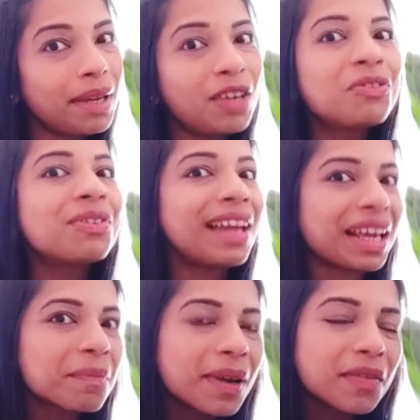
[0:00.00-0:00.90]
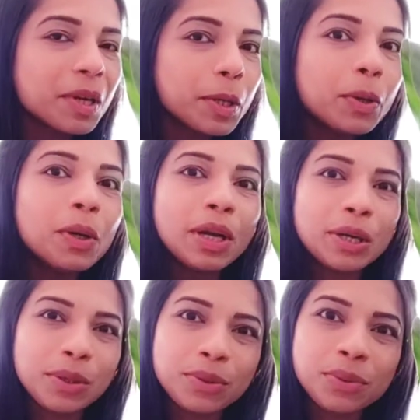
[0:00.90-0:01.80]
If you like my video,
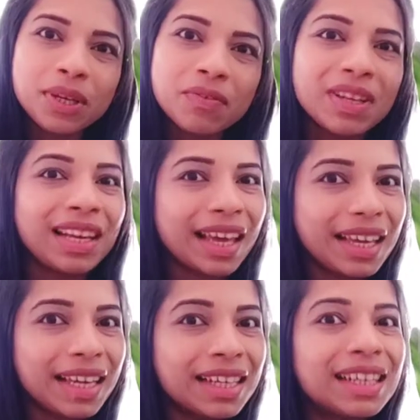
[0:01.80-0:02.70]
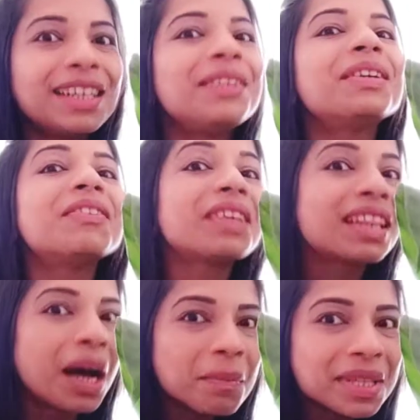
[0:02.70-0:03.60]
do give a like, do give a
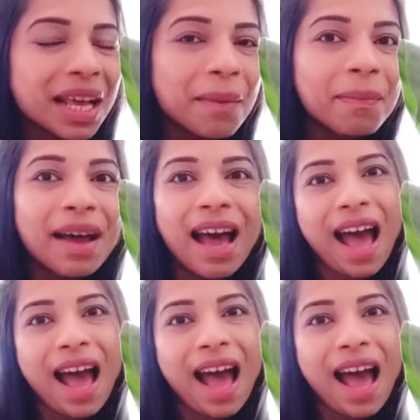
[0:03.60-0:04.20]
thumbs up.